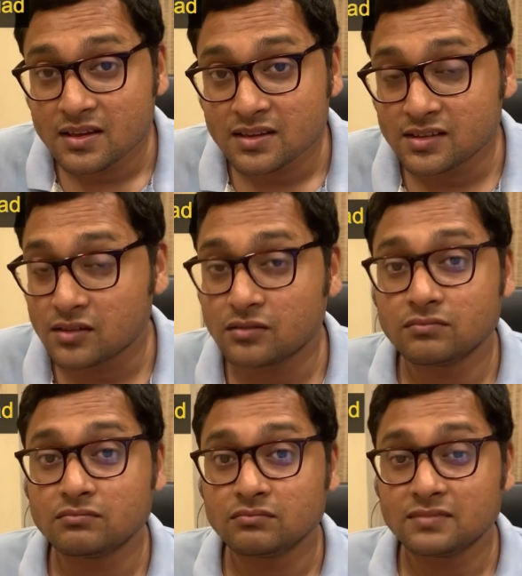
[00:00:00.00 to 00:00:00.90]
So
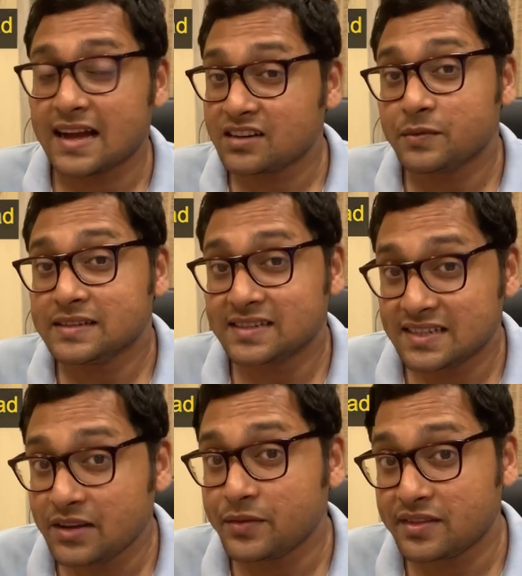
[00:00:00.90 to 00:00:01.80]
that will
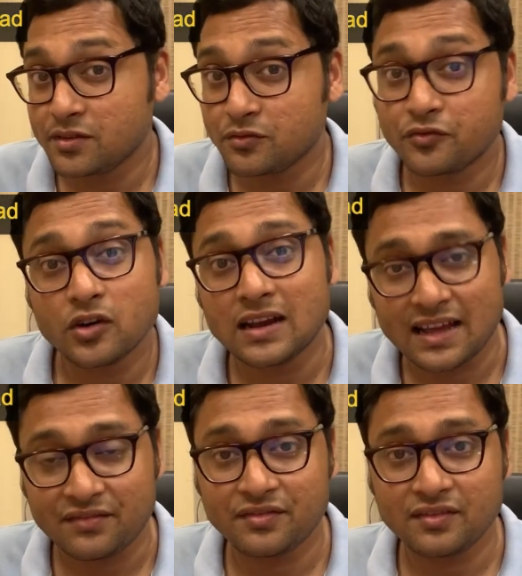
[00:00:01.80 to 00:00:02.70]
stay with you for
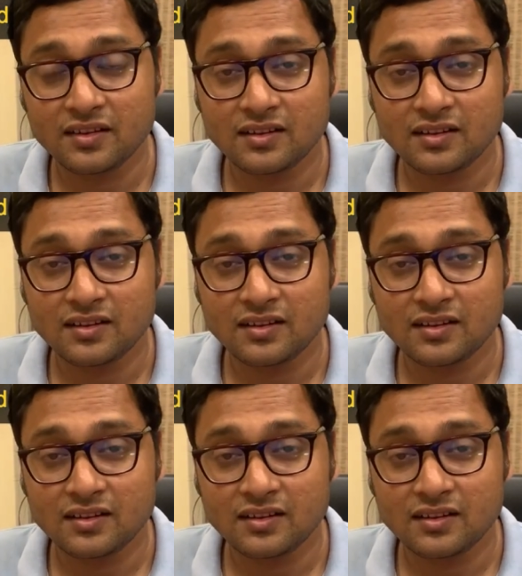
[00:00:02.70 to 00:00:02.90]
life.